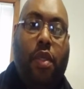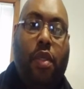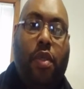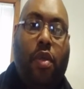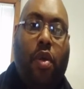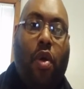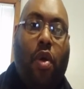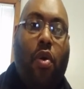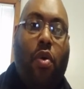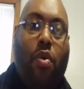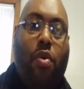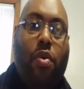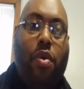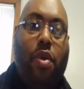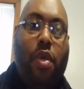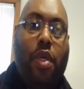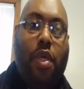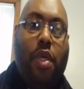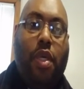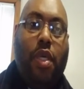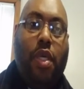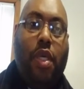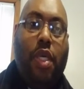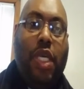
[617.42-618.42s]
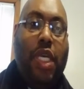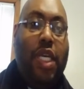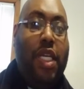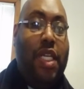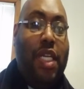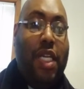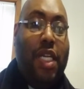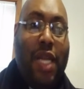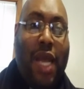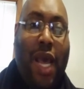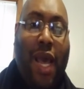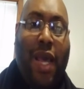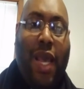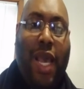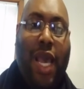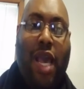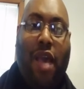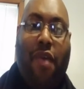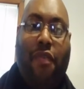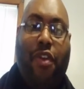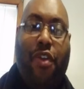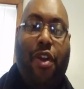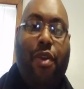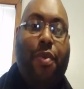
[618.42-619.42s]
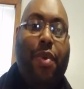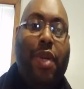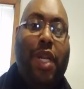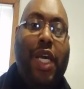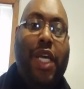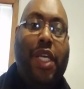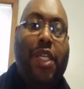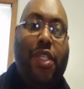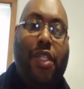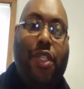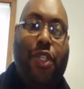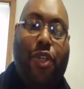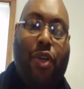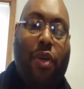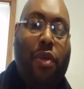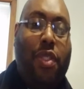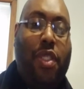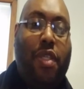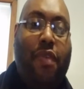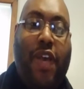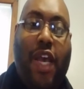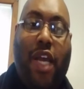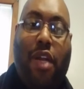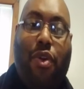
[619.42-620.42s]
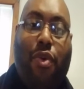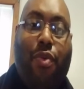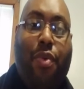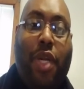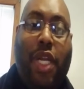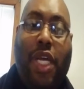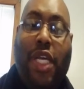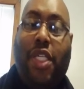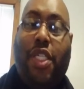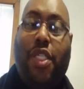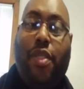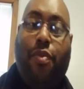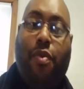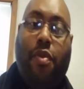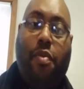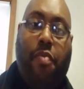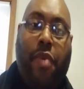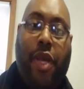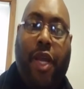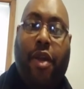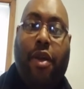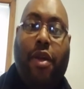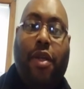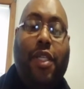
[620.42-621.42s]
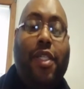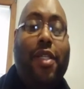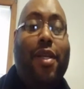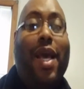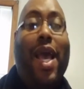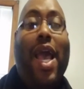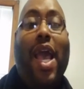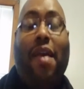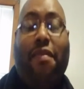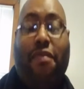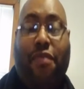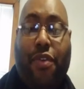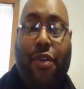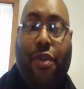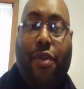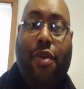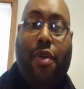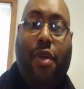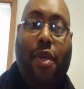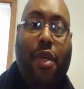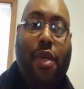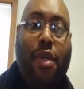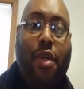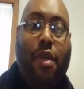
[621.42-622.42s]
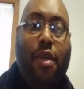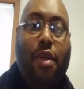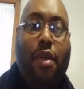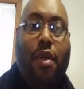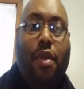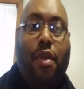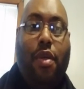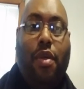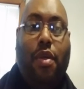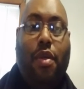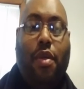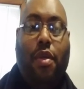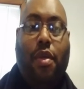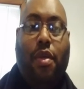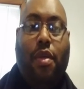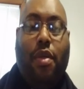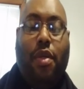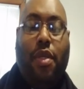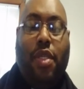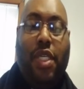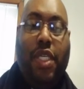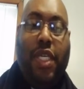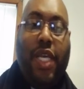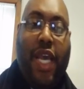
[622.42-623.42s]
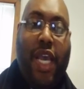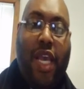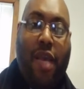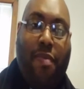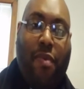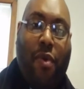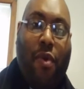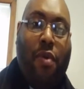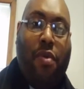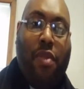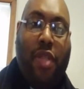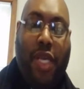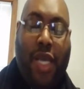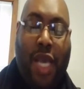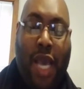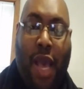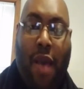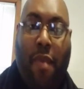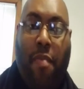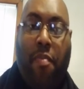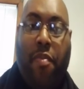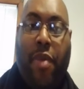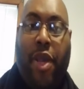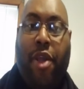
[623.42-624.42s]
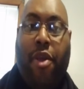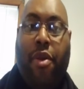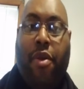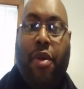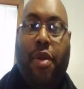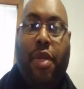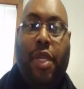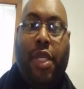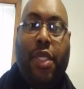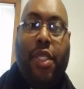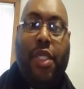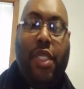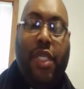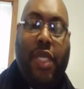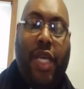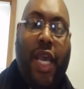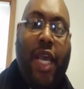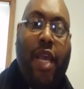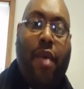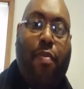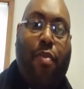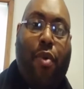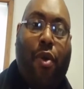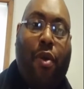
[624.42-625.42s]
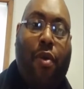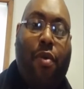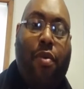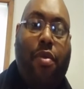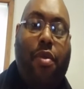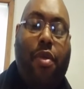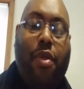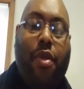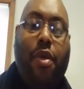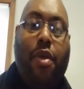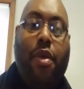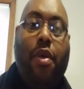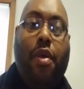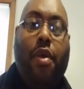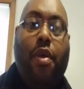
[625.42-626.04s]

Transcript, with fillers: So he did not have any relation. Joseph had no relation with Mary until after she gave birth. They got married and she gave birth.